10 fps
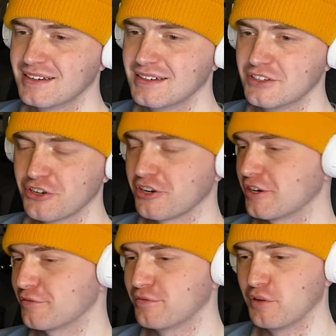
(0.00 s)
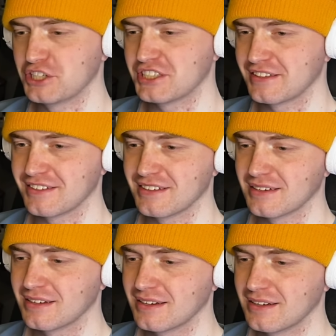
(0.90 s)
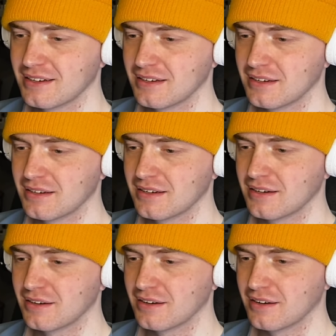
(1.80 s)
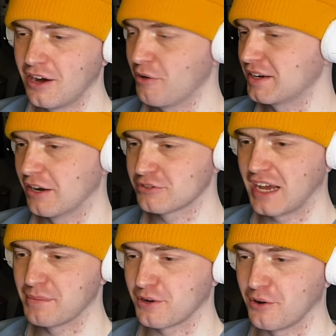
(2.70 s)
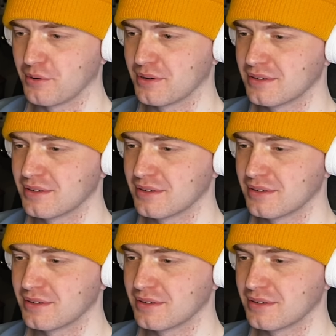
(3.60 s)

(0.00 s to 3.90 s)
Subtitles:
You could have wished it already a long time ago.